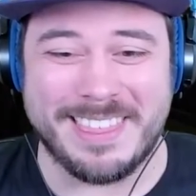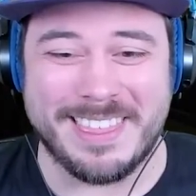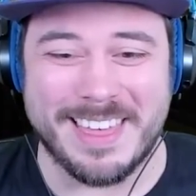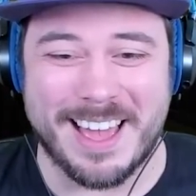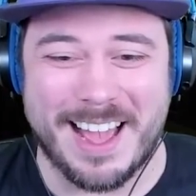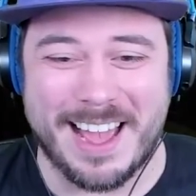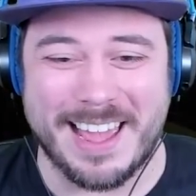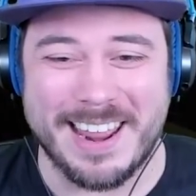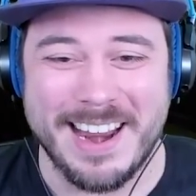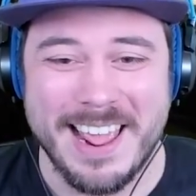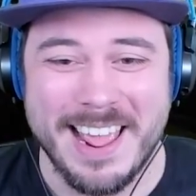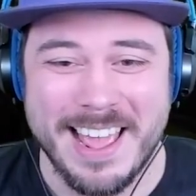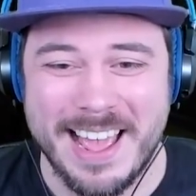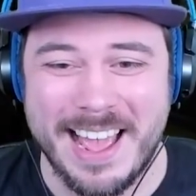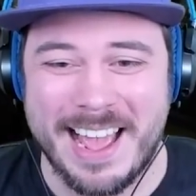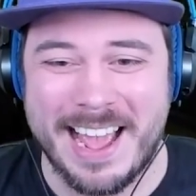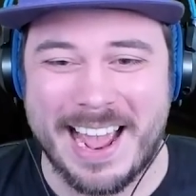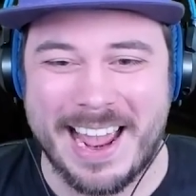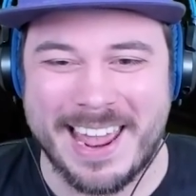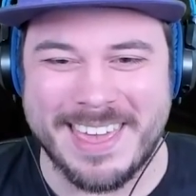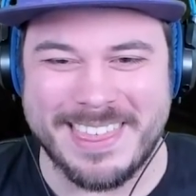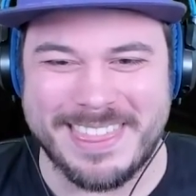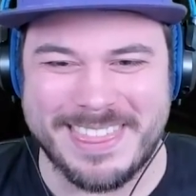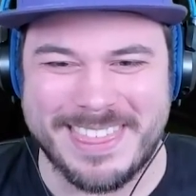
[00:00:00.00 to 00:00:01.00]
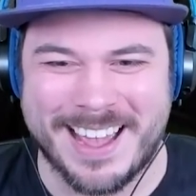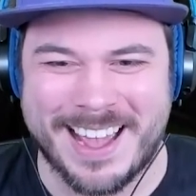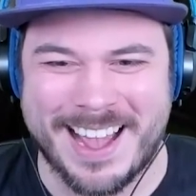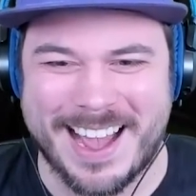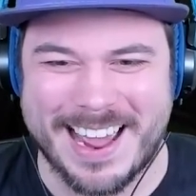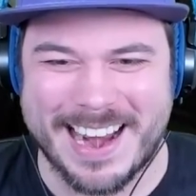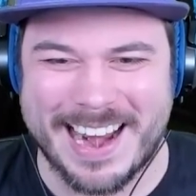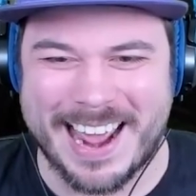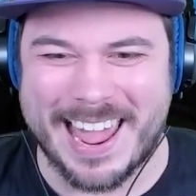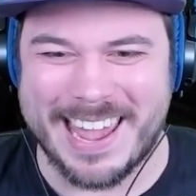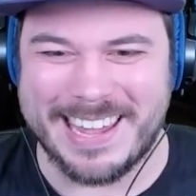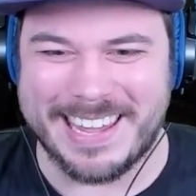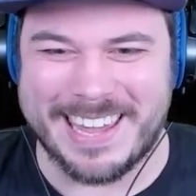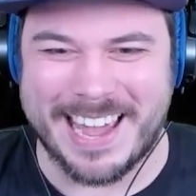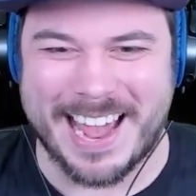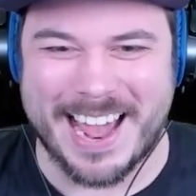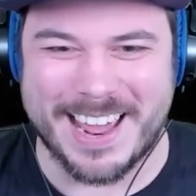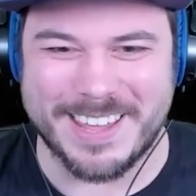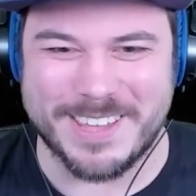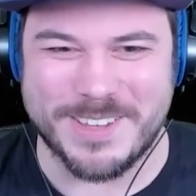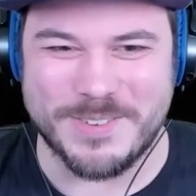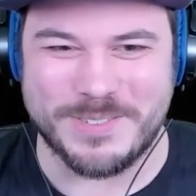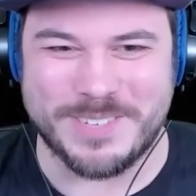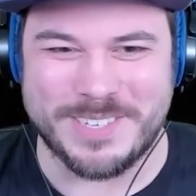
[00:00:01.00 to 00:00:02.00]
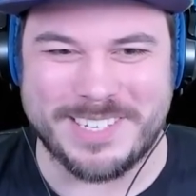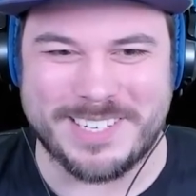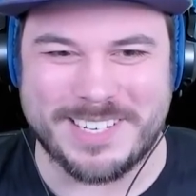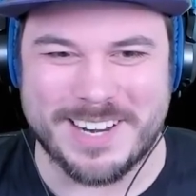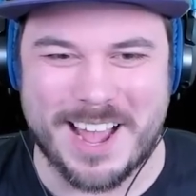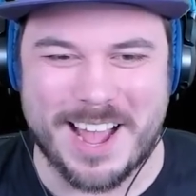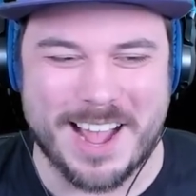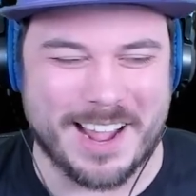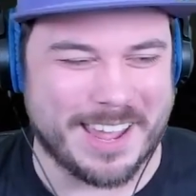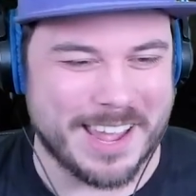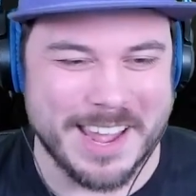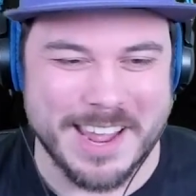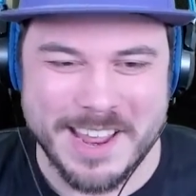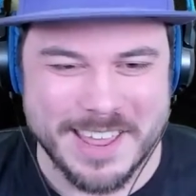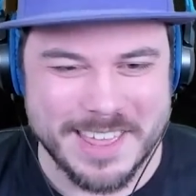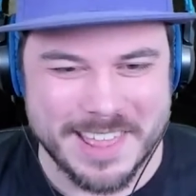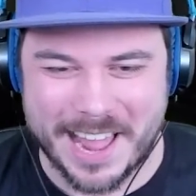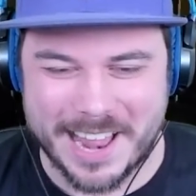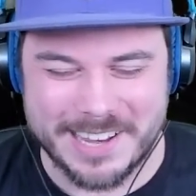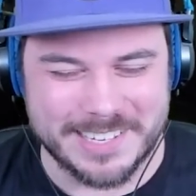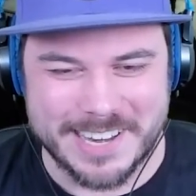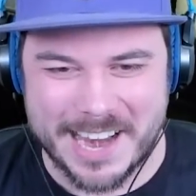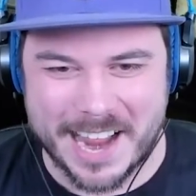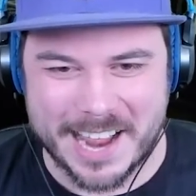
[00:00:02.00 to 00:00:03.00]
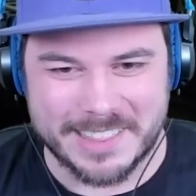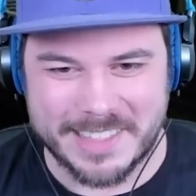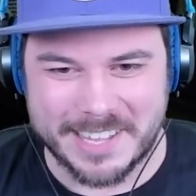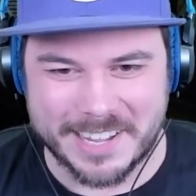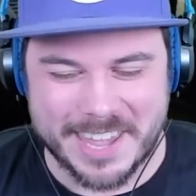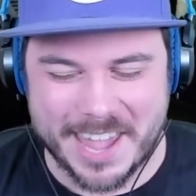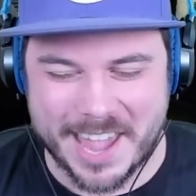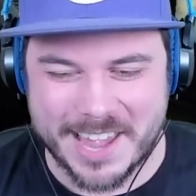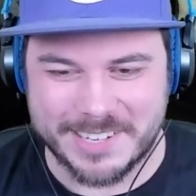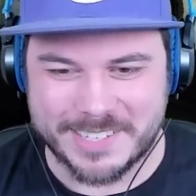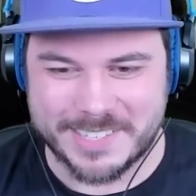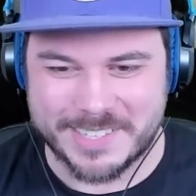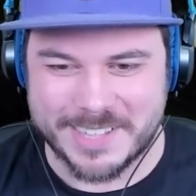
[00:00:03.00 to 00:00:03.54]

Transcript: thought I got you stuck. That's not the case,